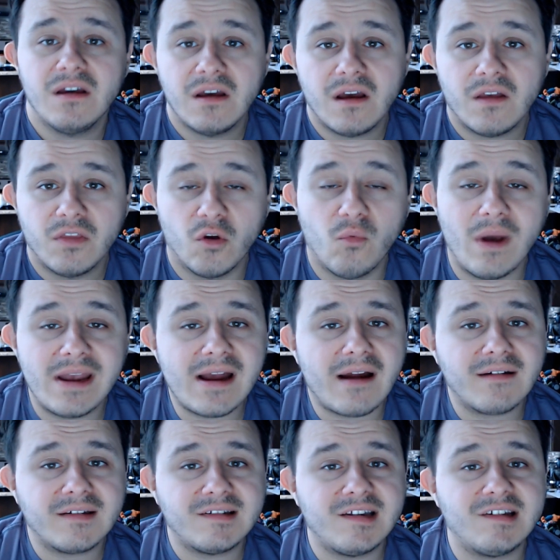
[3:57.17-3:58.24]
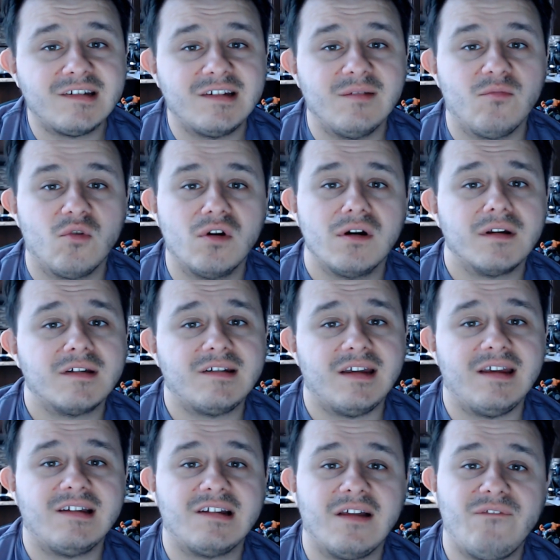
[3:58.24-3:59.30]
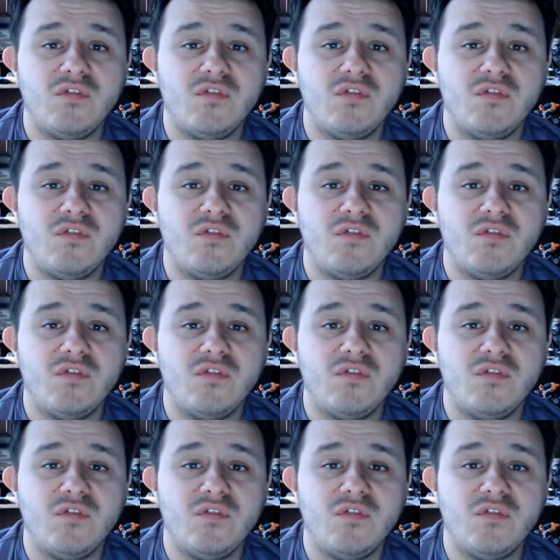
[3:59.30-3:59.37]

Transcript: The way our system works is if you get